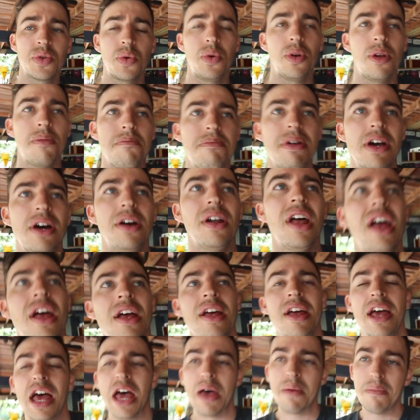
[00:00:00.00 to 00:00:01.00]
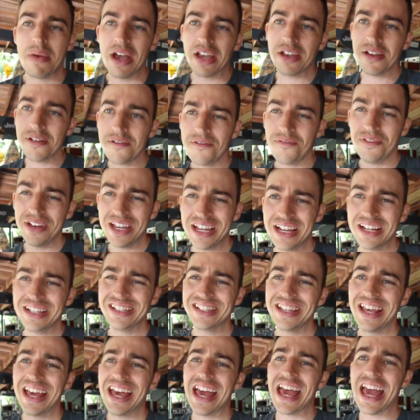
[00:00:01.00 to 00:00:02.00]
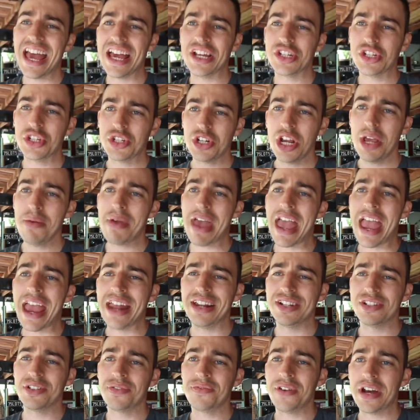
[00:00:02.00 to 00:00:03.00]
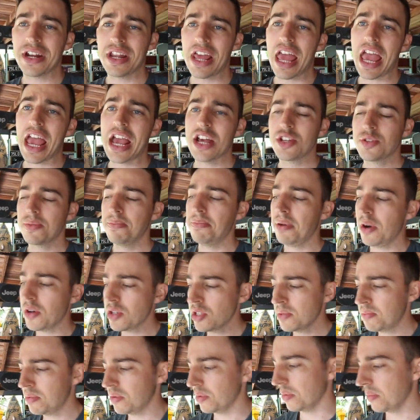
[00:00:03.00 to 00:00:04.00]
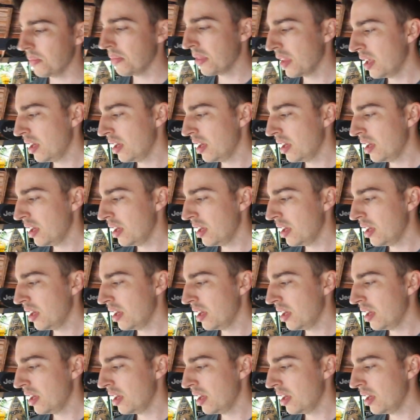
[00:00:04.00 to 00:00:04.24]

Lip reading: all about. Making things as cheap and as fun as possible.